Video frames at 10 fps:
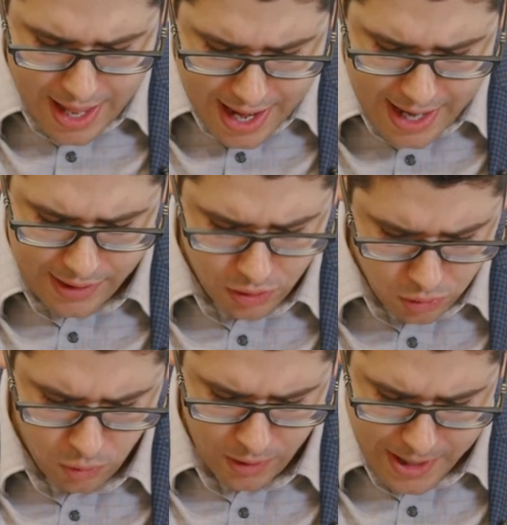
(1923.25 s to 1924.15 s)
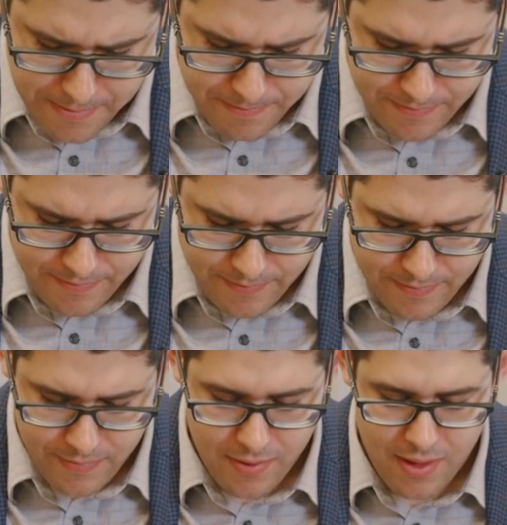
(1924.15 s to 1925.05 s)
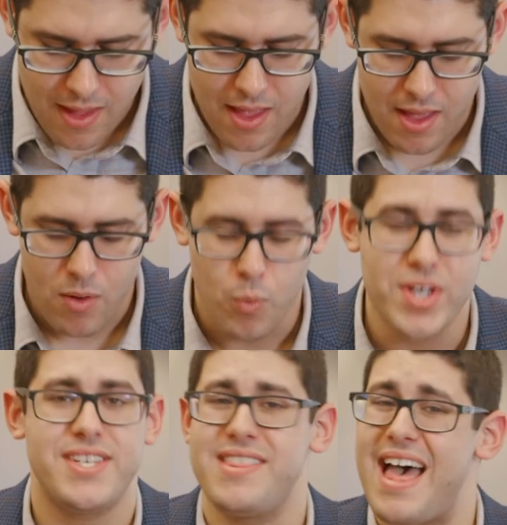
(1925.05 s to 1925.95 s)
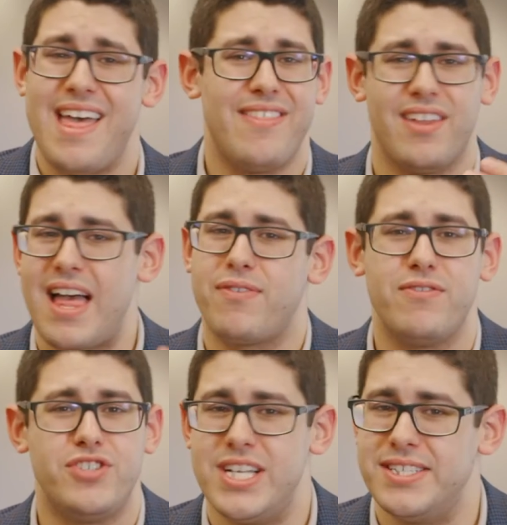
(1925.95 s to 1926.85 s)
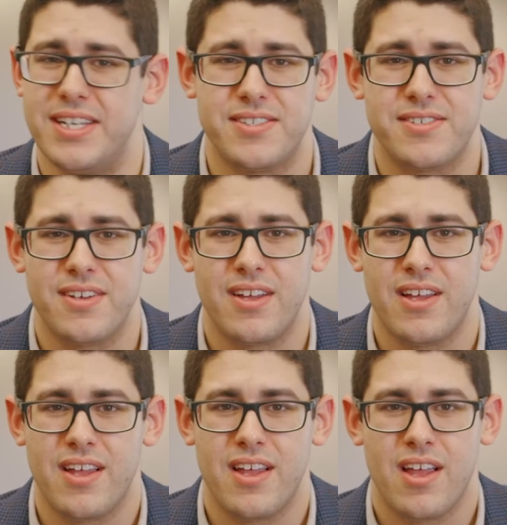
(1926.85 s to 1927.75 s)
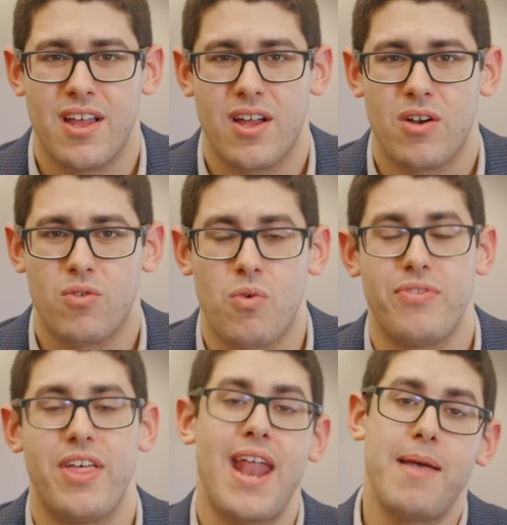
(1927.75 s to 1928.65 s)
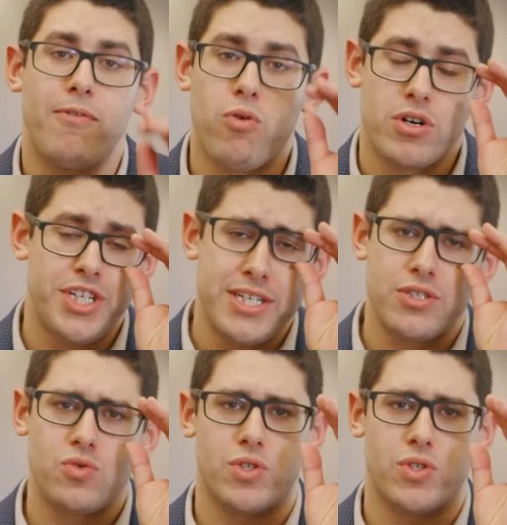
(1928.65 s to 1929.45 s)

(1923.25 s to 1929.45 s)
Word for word: and glory. We see that in the life of Jesus. The night before Jesus